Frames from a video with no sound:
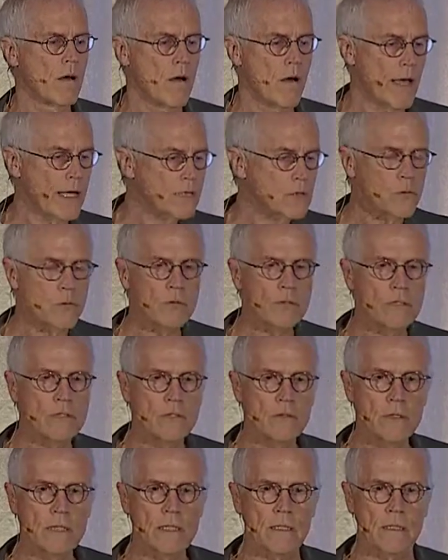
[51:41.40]
That's what we're
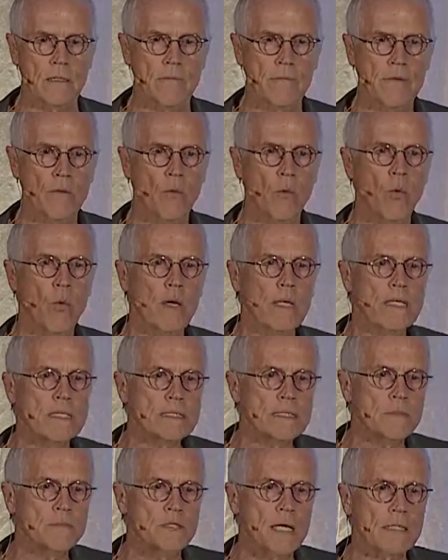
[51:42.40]
doing. What
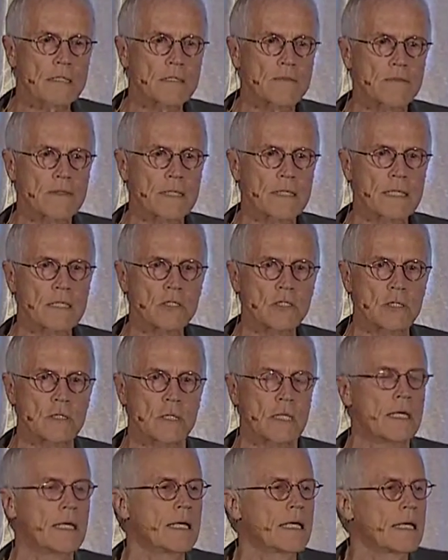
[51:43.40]
is objectification?
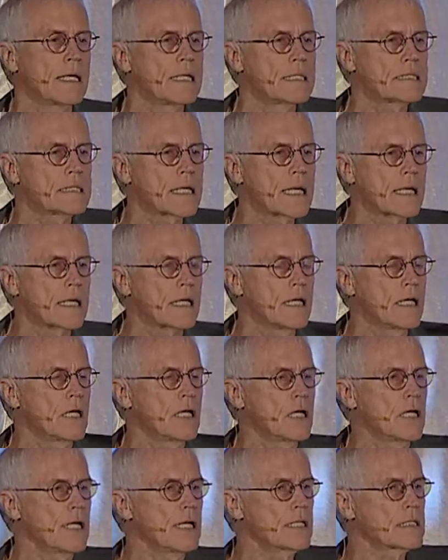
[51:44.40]
It's like
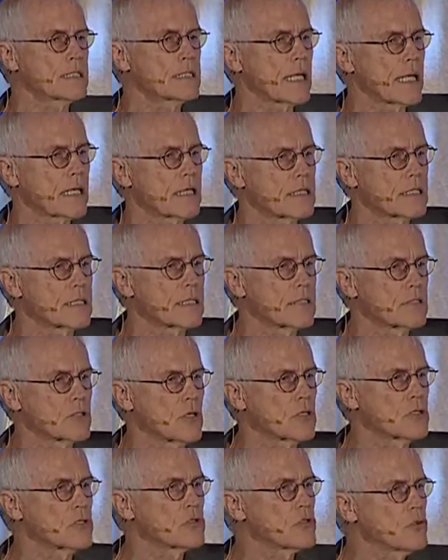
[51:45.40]
it's like
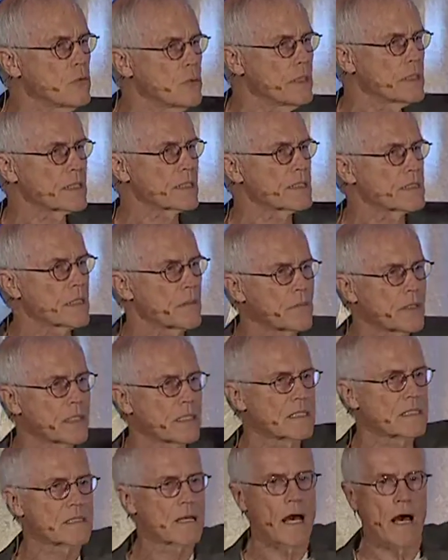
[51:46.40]
assuming that something
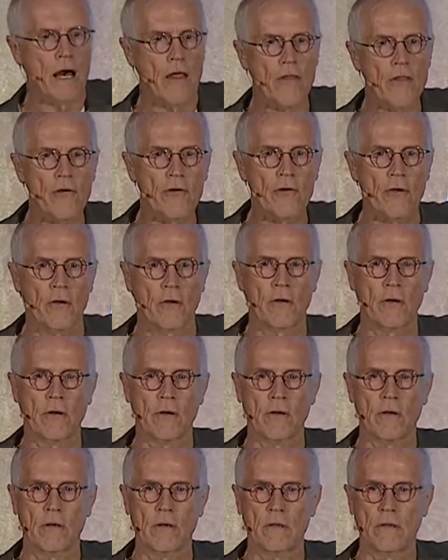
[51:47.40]
is other.
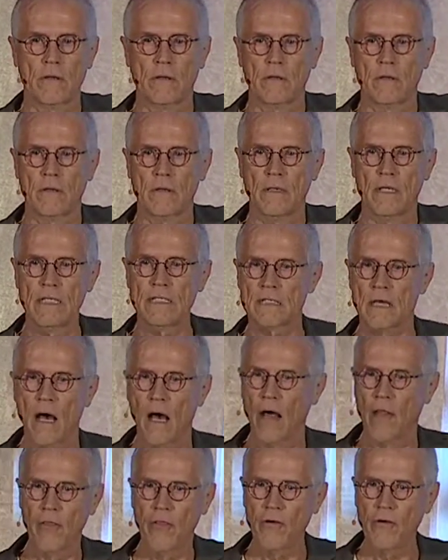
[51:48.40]
It's
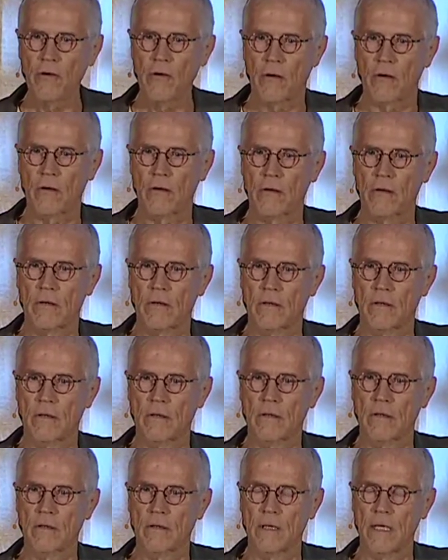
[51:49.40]
other,
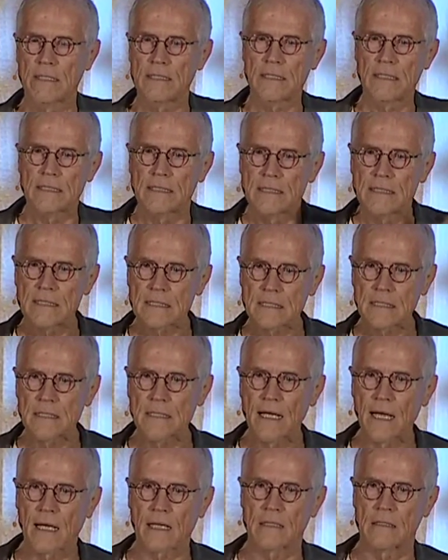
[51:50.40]
it's a
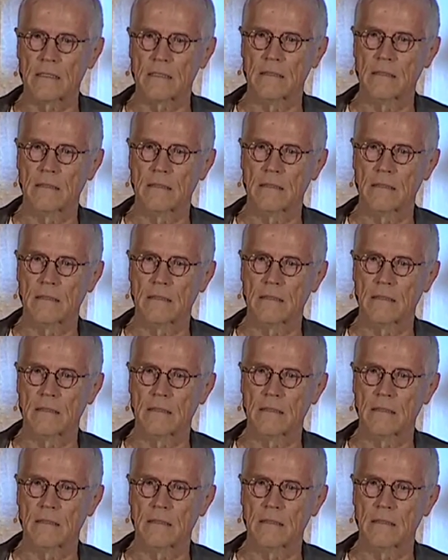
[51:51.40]
disconnect.